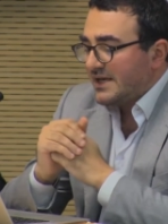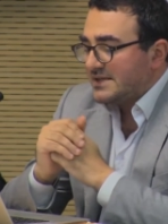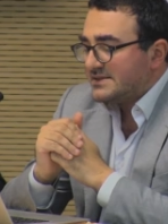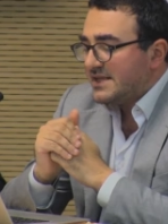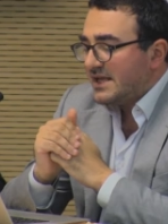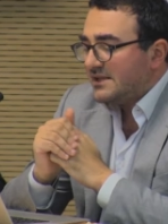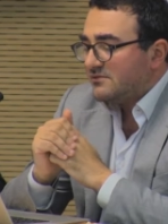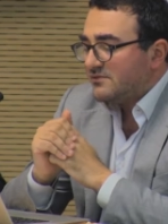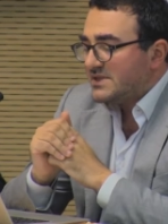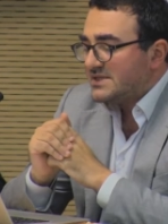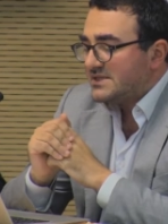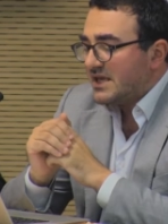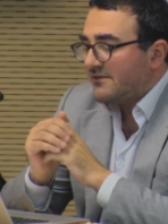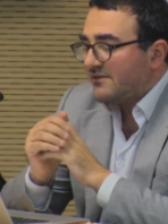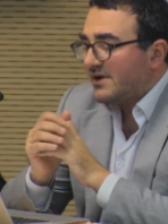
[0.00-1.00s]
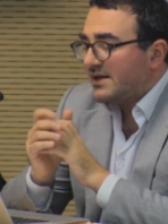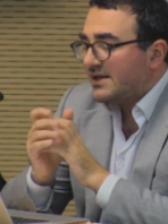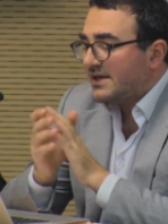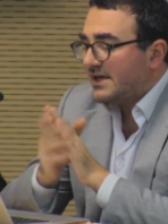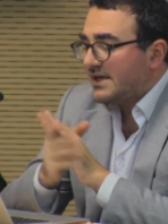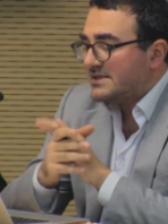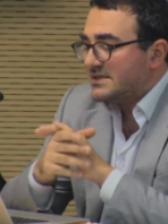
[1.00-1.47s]
has dealt with several
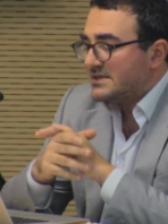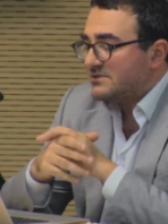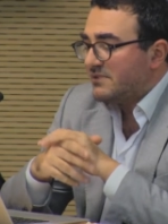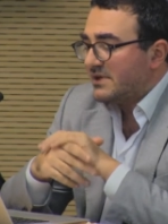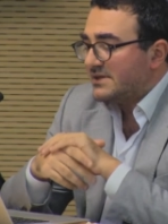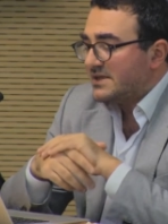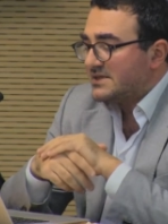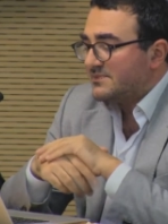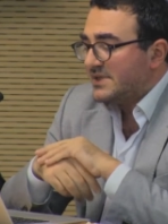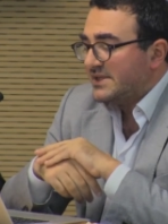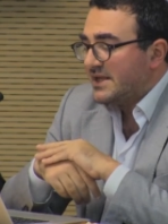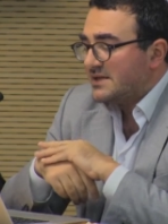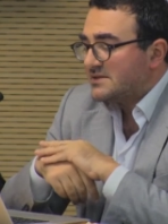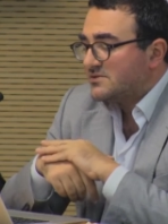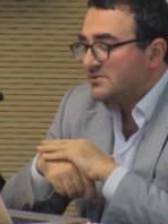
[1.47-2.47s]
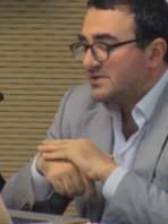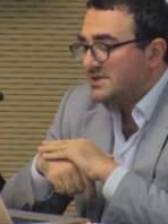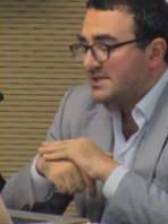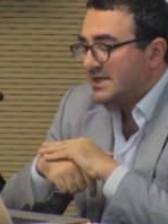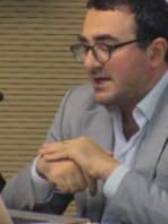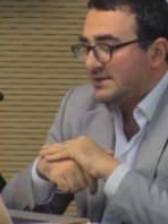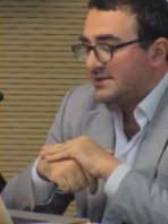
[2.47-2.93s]
cases where it has been asked to
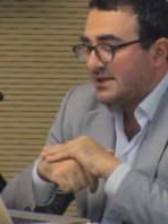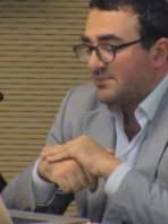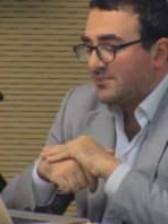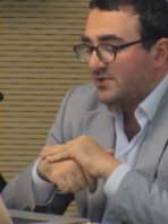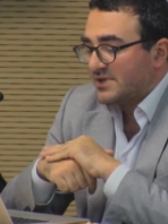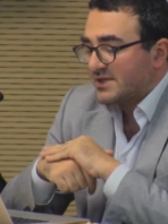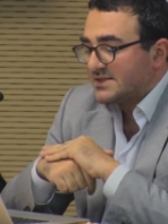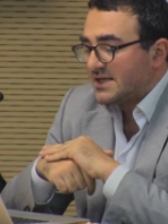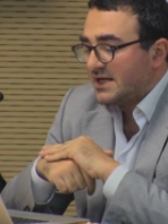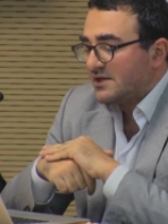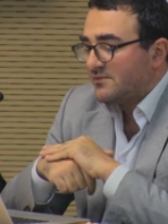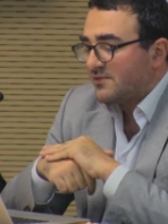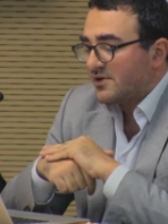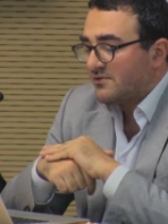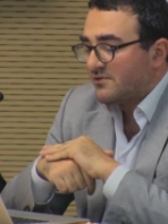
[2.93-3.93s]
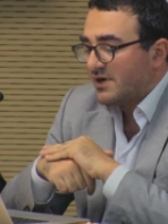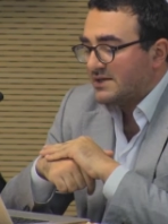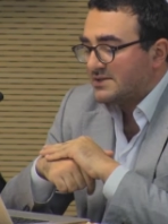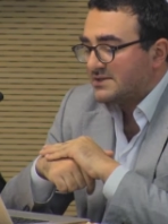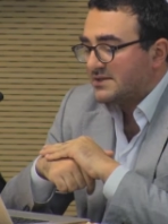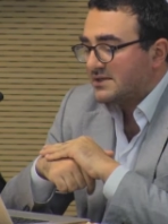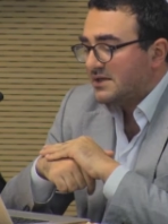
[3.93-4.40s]
decide upon asylum
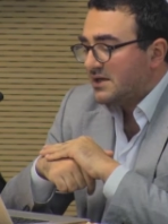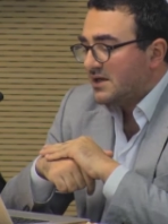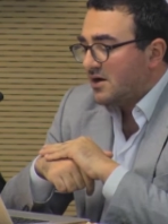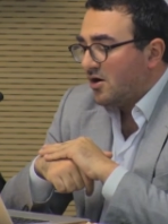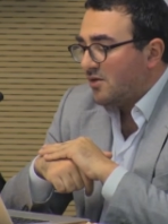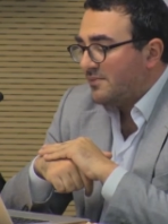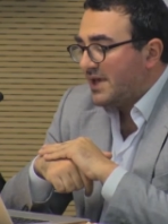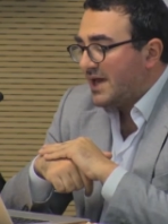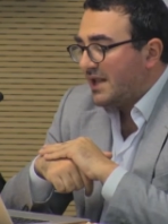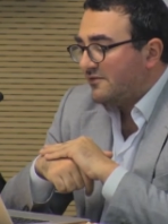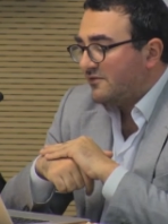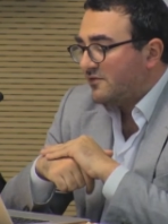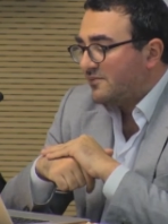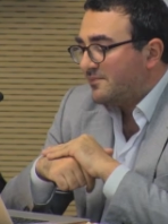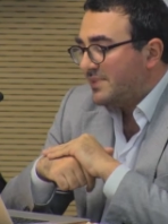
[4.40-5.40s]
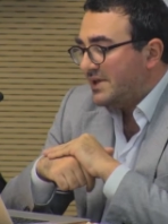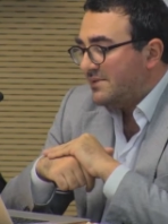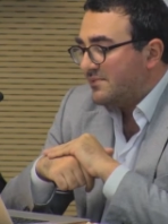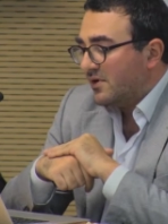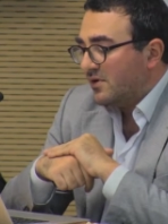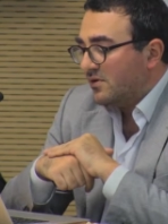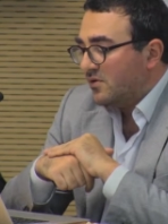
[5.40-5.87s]
requests on behalf of
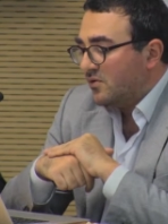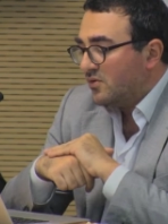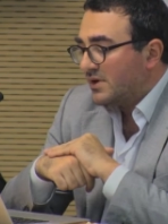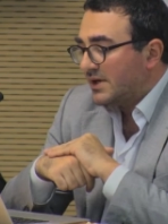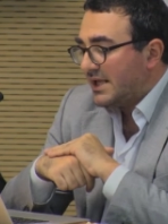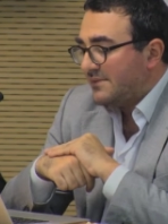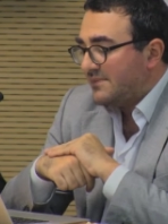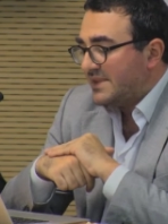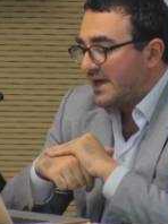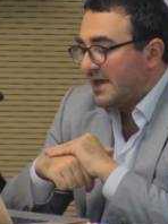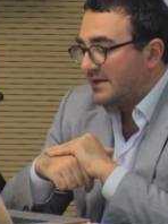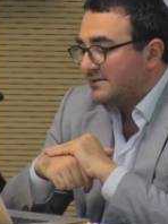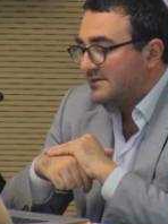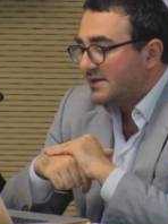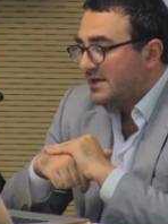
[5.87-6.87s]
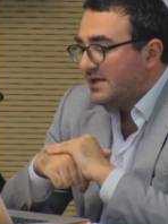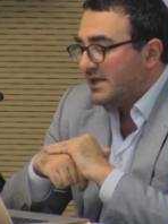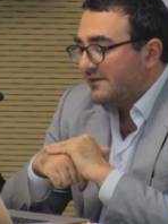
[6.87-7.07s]
people who claim that,